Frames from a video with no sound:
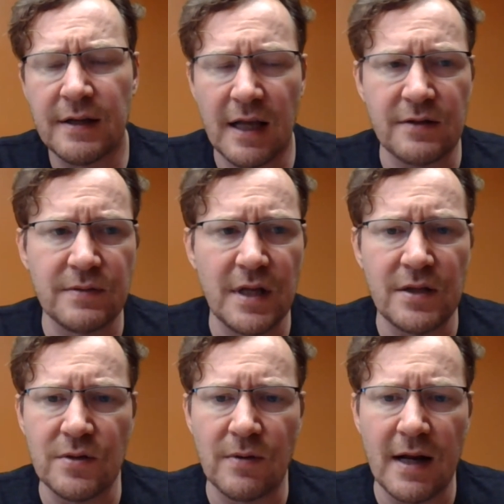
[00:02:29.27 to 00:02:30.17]
That's what they
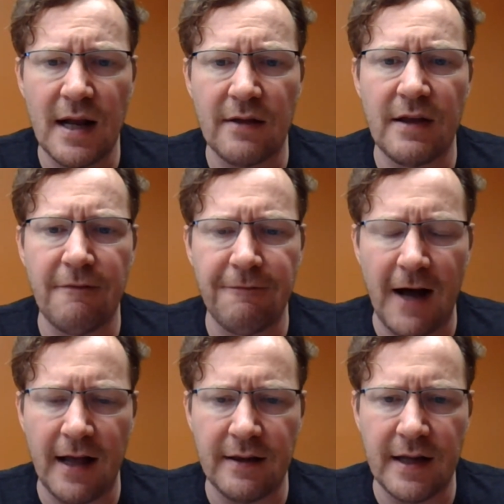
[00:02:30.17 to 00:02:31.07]
do right now. They
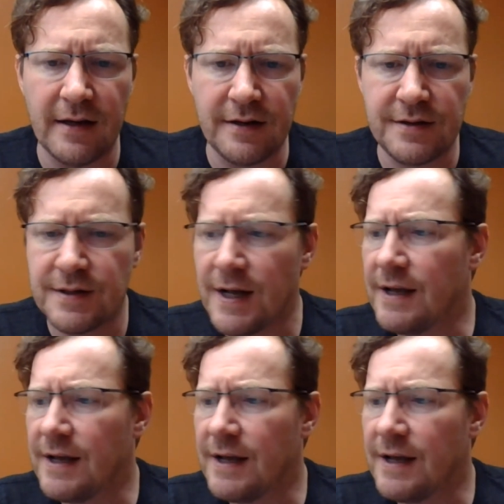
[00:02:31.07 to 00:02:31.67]
violate us.